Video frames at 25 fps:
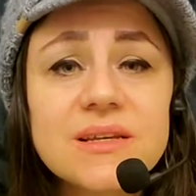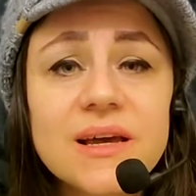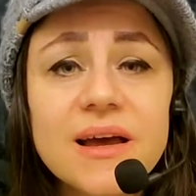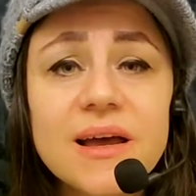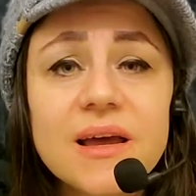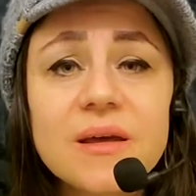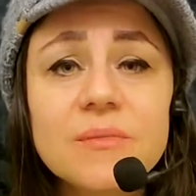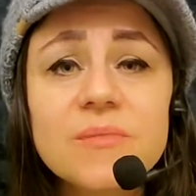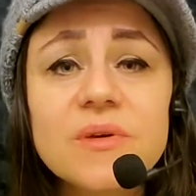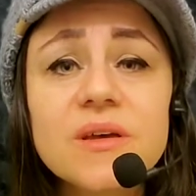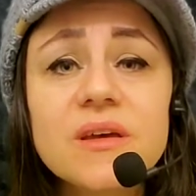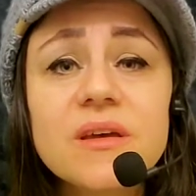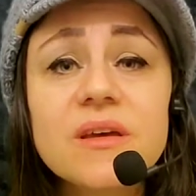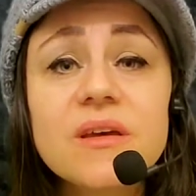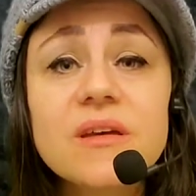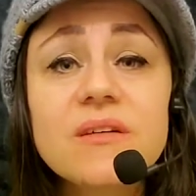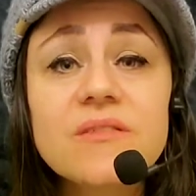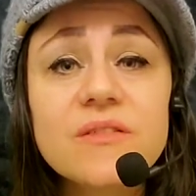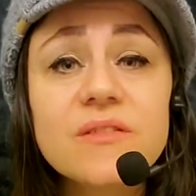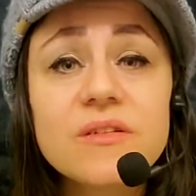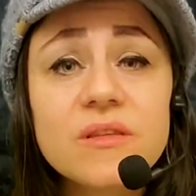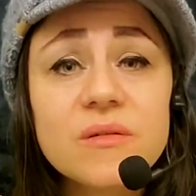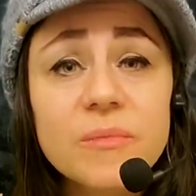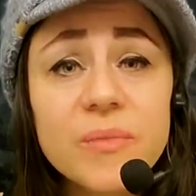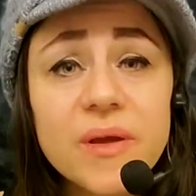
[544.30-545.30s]
time
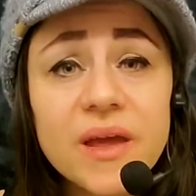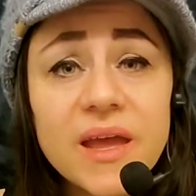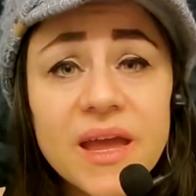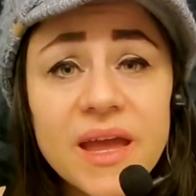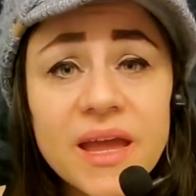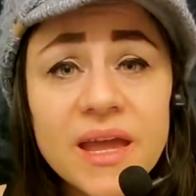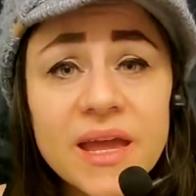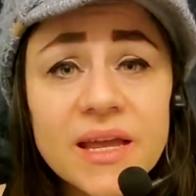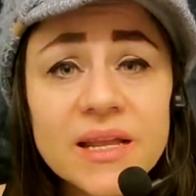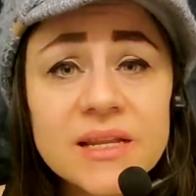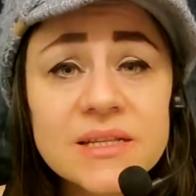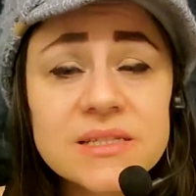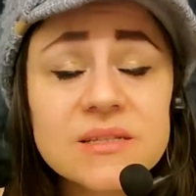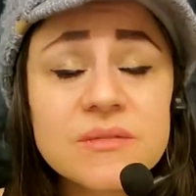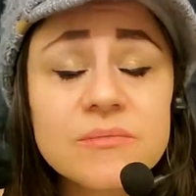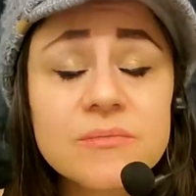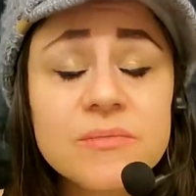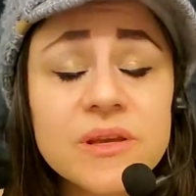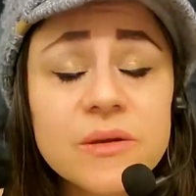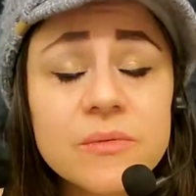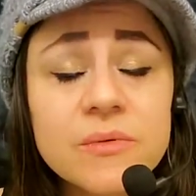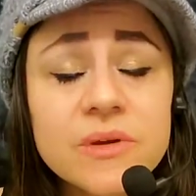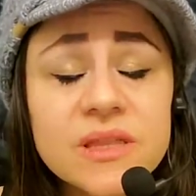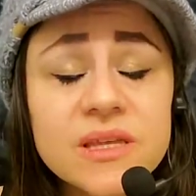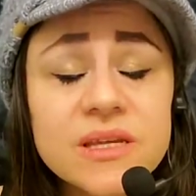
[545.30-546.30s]
for the pain, to
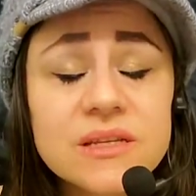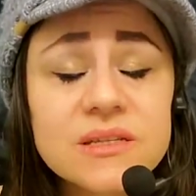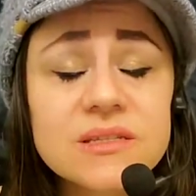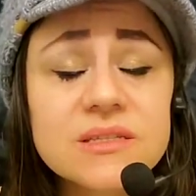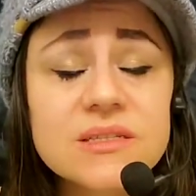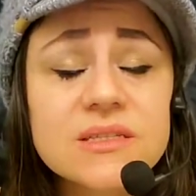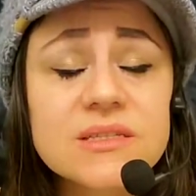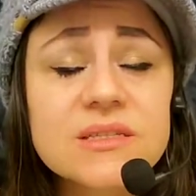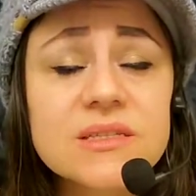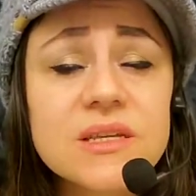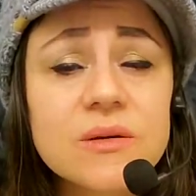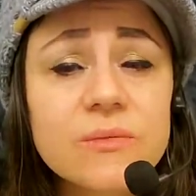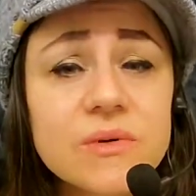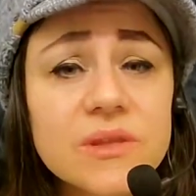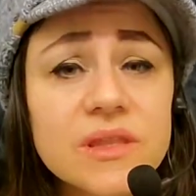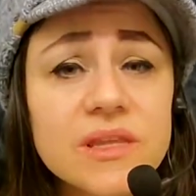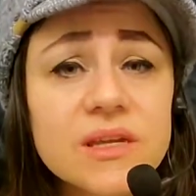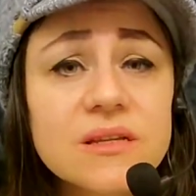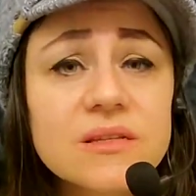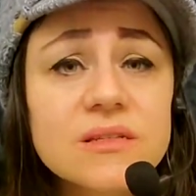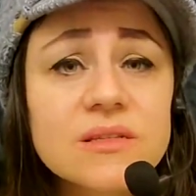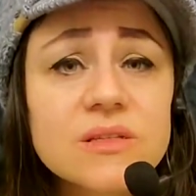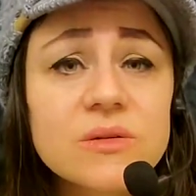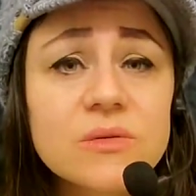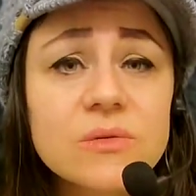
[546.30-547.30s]
be with it, to sit with
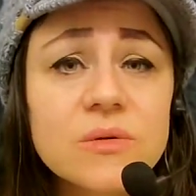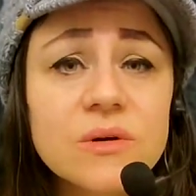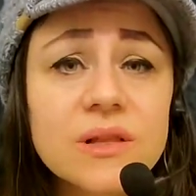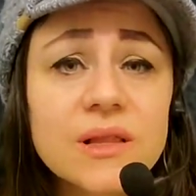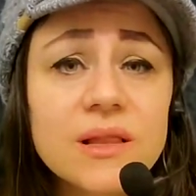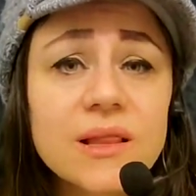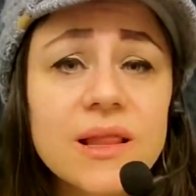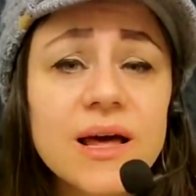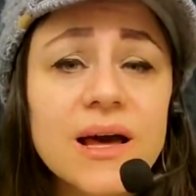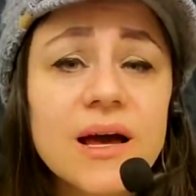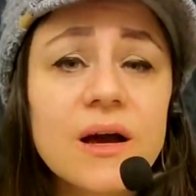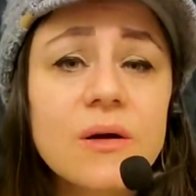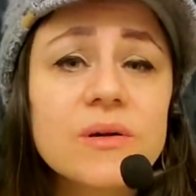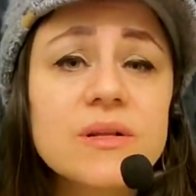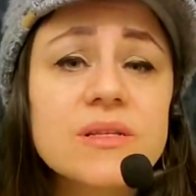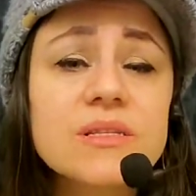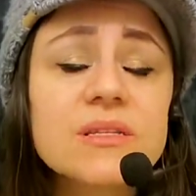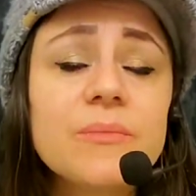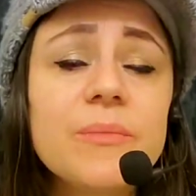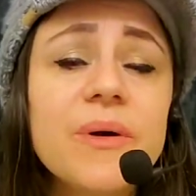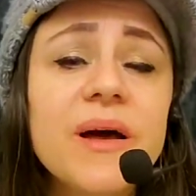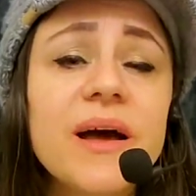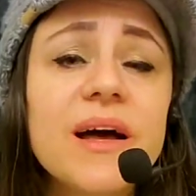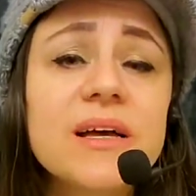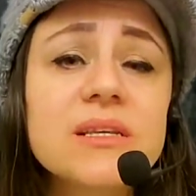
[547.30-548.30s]
it, to allow it
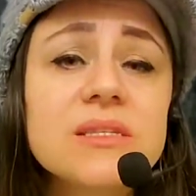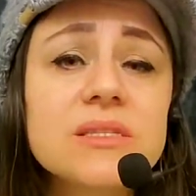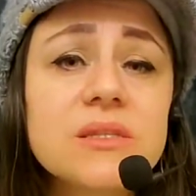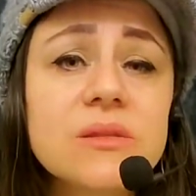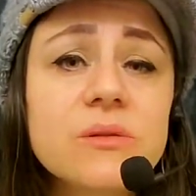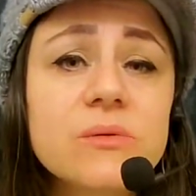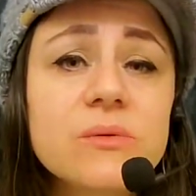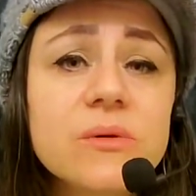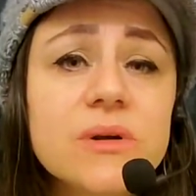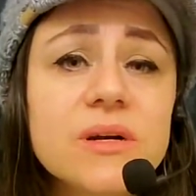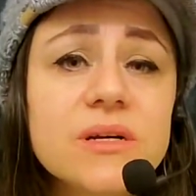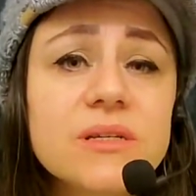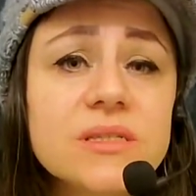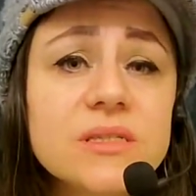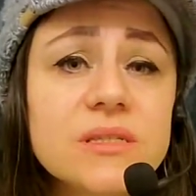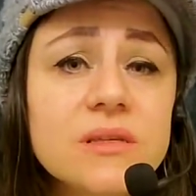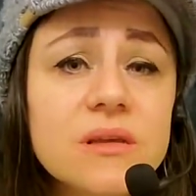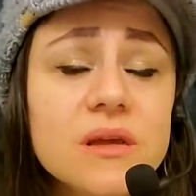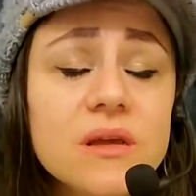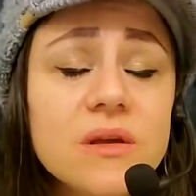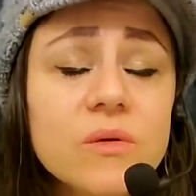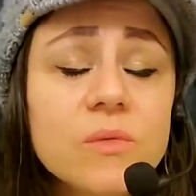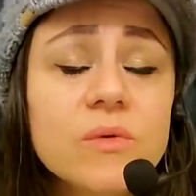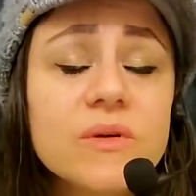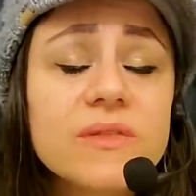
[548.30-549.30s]
to pass through us
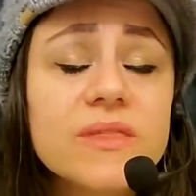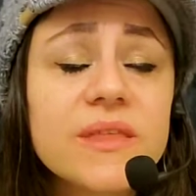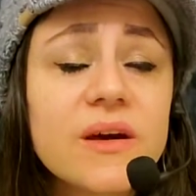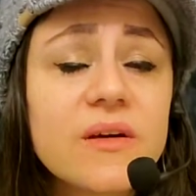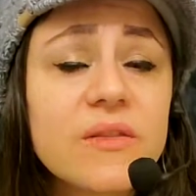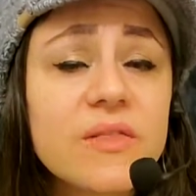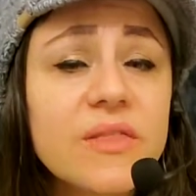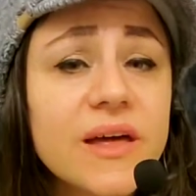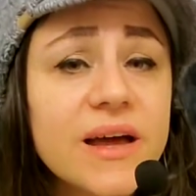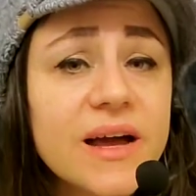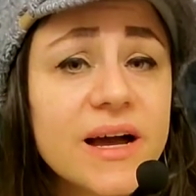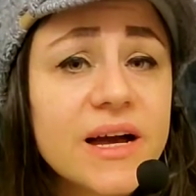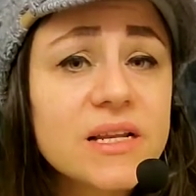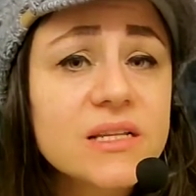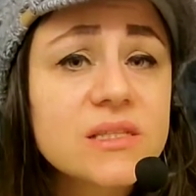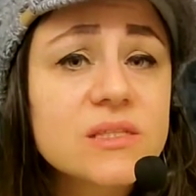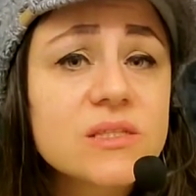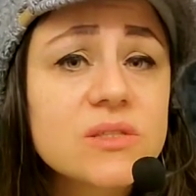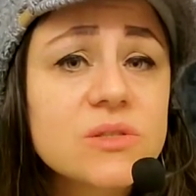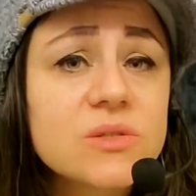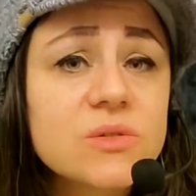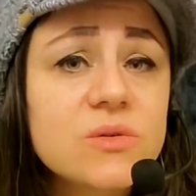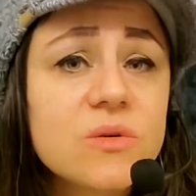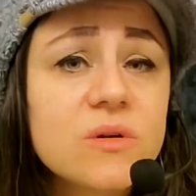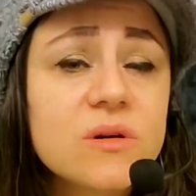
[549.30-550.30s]
without the added
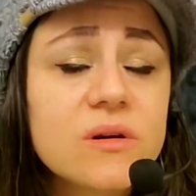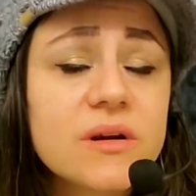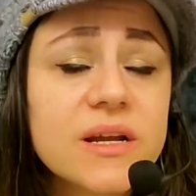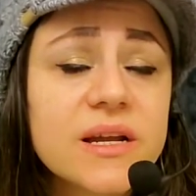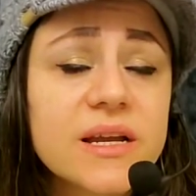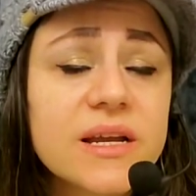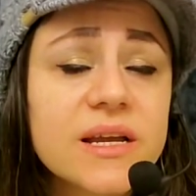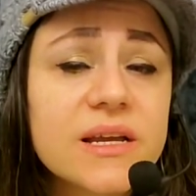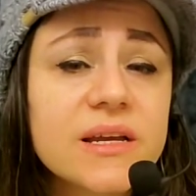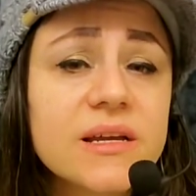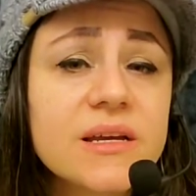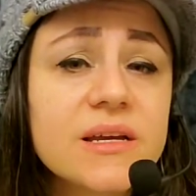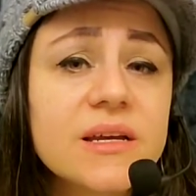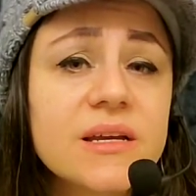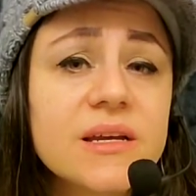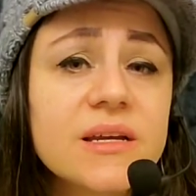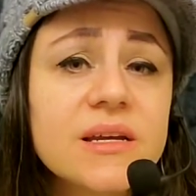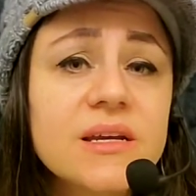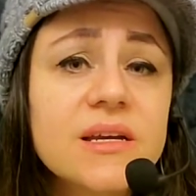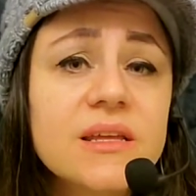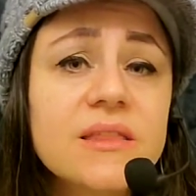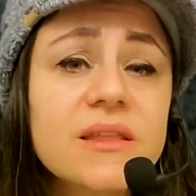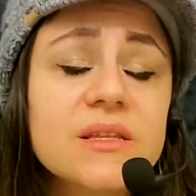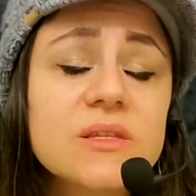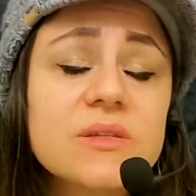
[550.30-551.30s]
story.
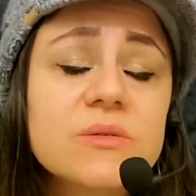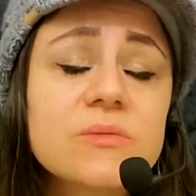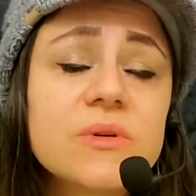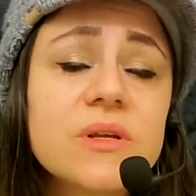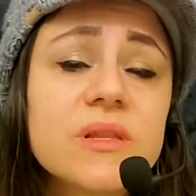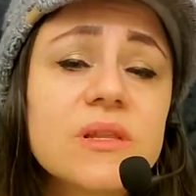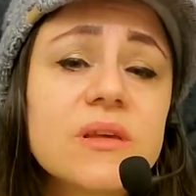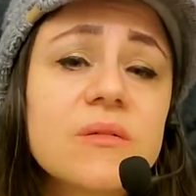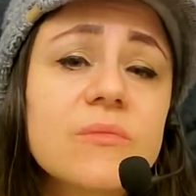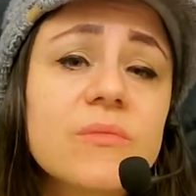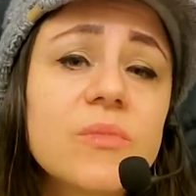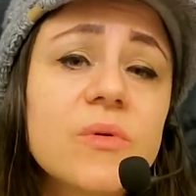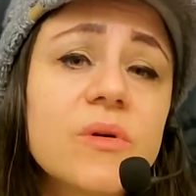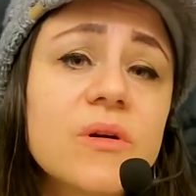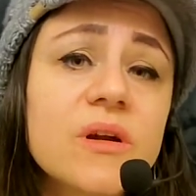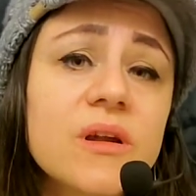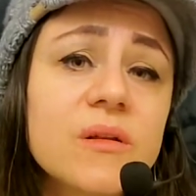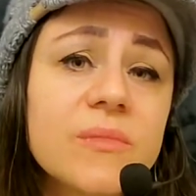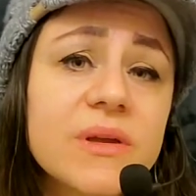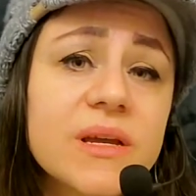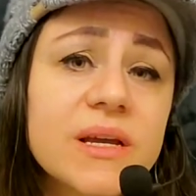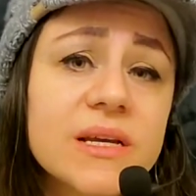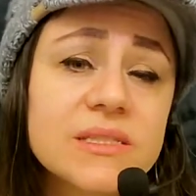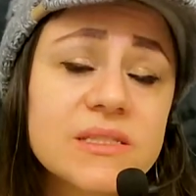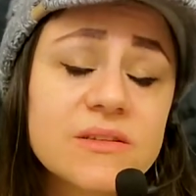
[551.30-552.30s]
That's really
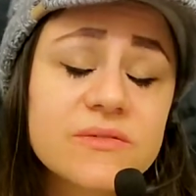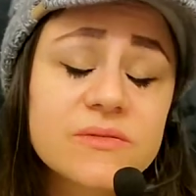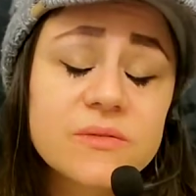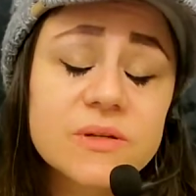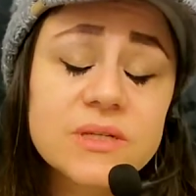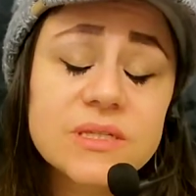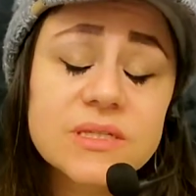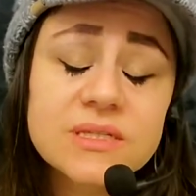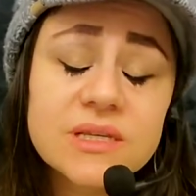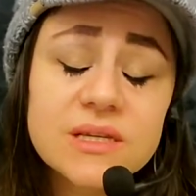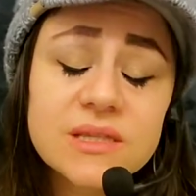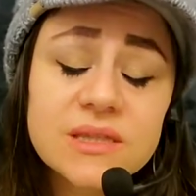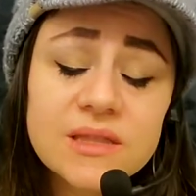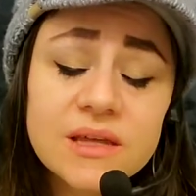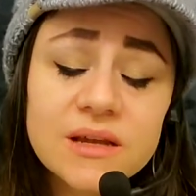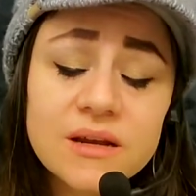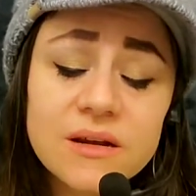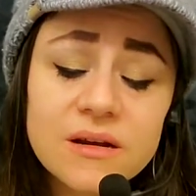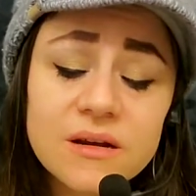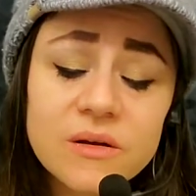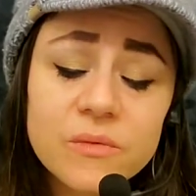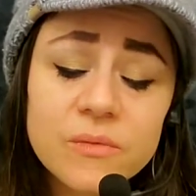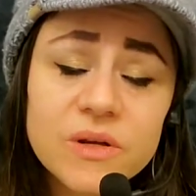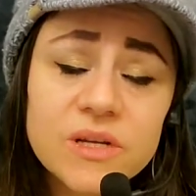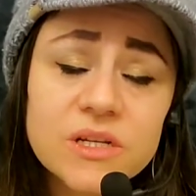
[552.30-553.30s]
important, because if we sit
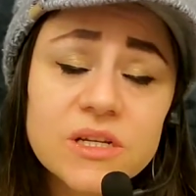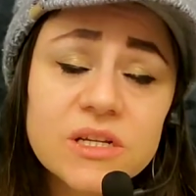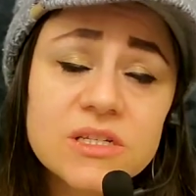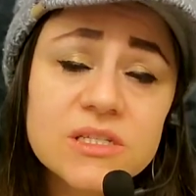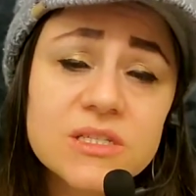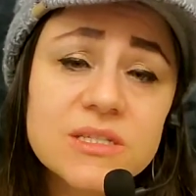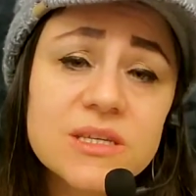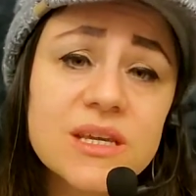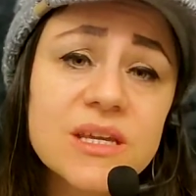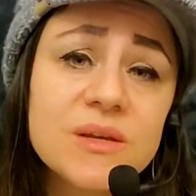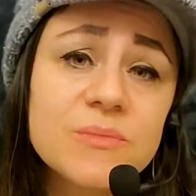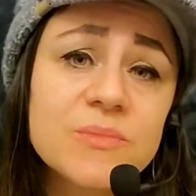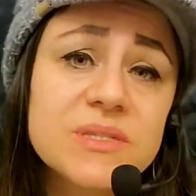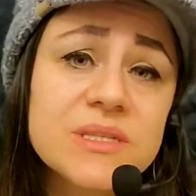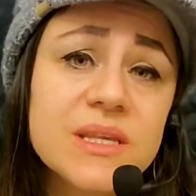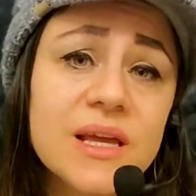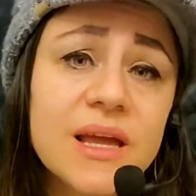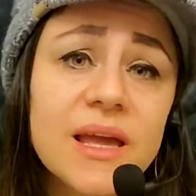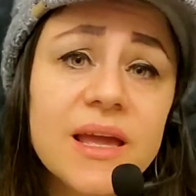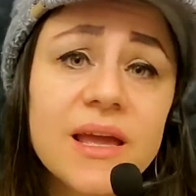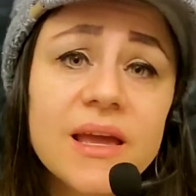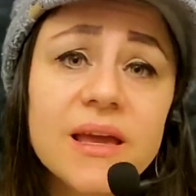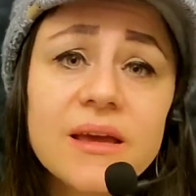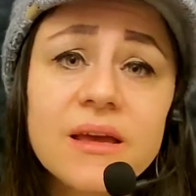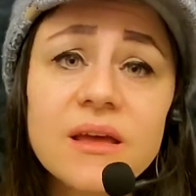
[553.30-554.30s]
there and we just keep
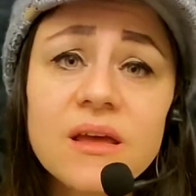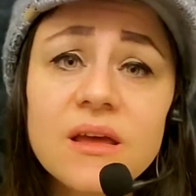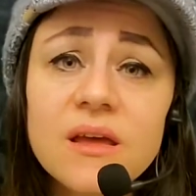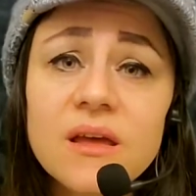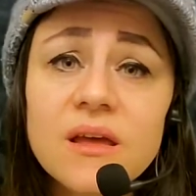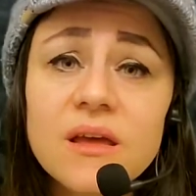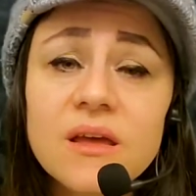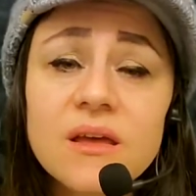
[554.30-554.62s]
saying